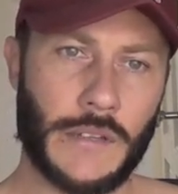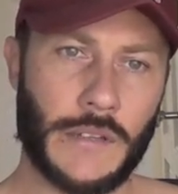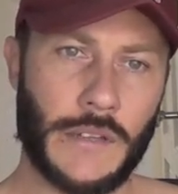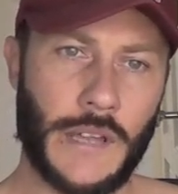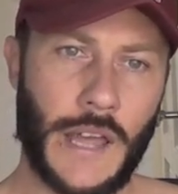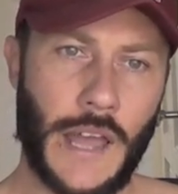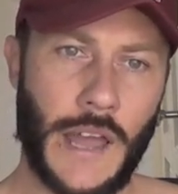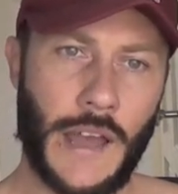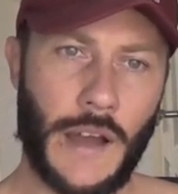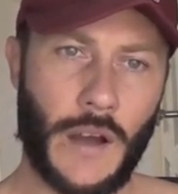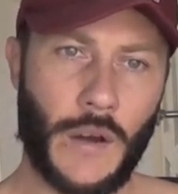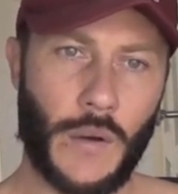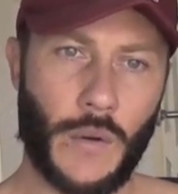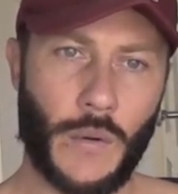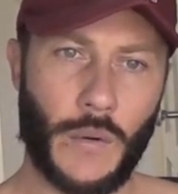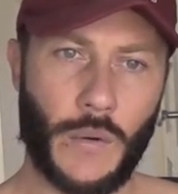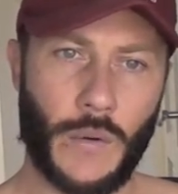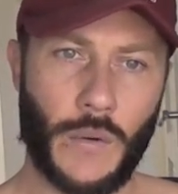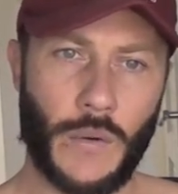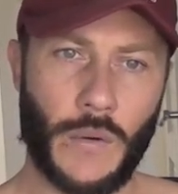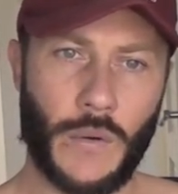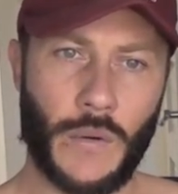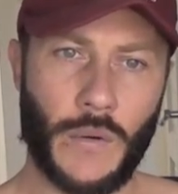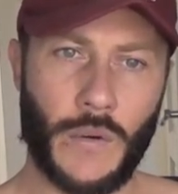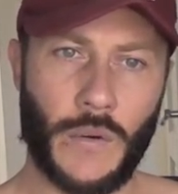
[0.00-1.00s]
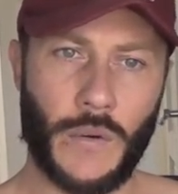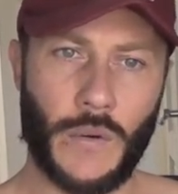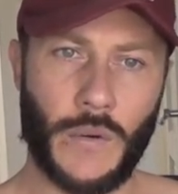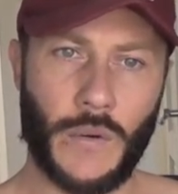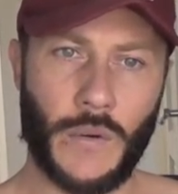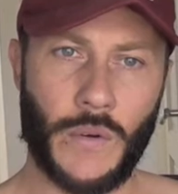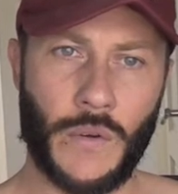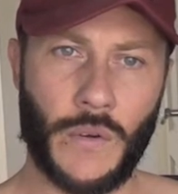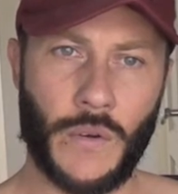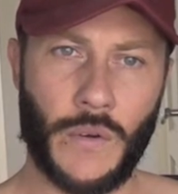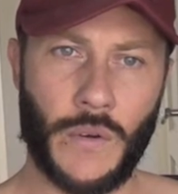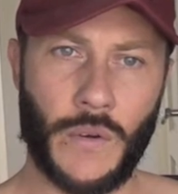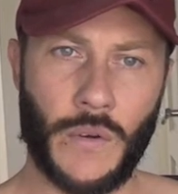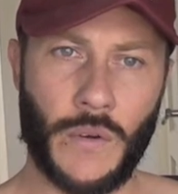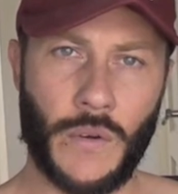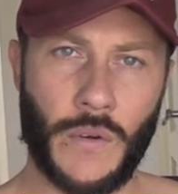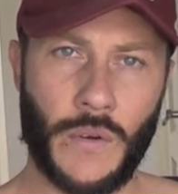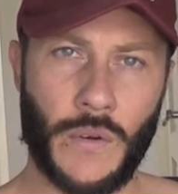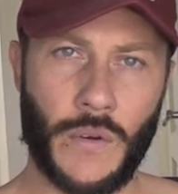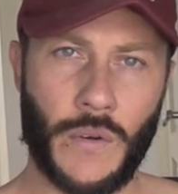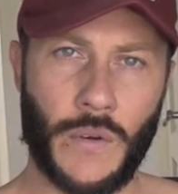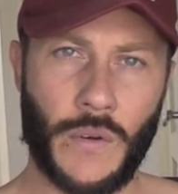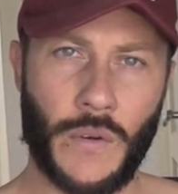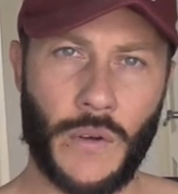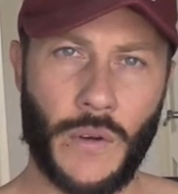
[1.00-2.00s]
Now,
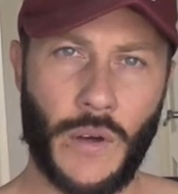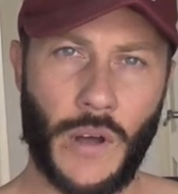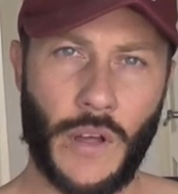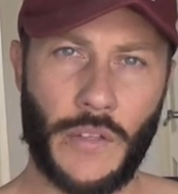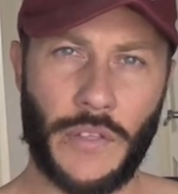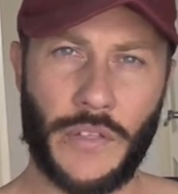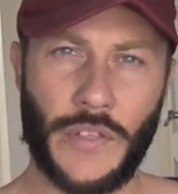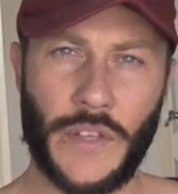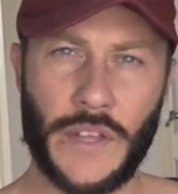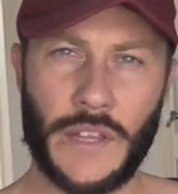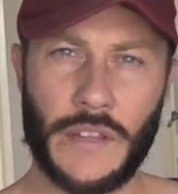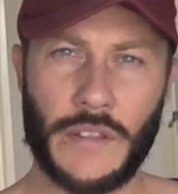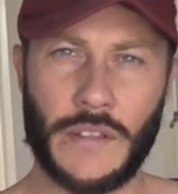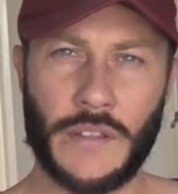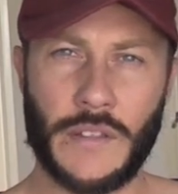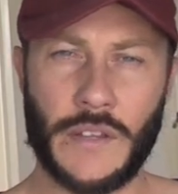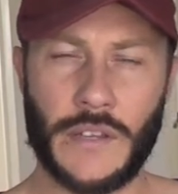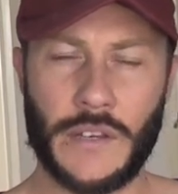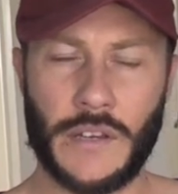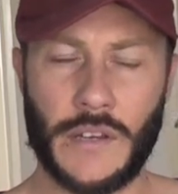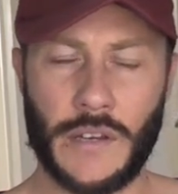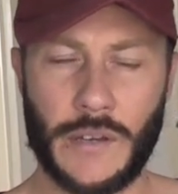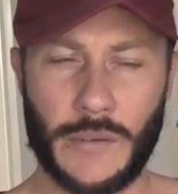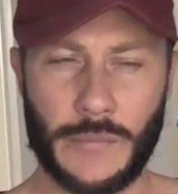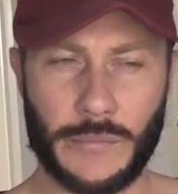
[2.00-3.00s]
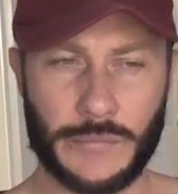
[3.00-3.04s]
I think that